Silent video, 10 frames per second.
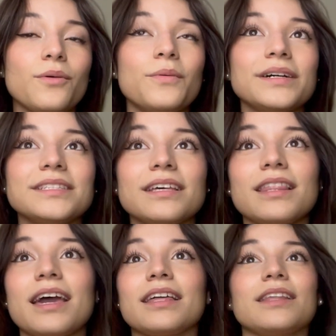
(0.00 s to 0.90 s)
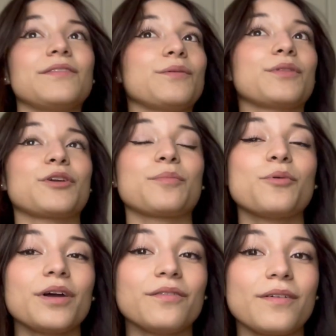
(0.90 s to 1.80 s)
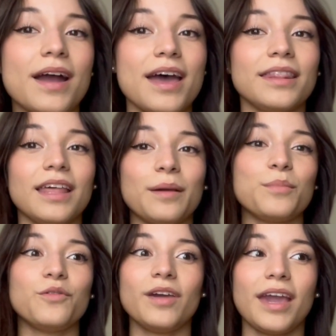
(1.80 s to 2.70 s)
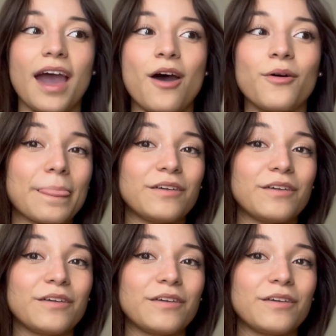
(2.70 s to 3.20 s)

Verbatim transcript: what's it like living with your boyfriend, like moving out,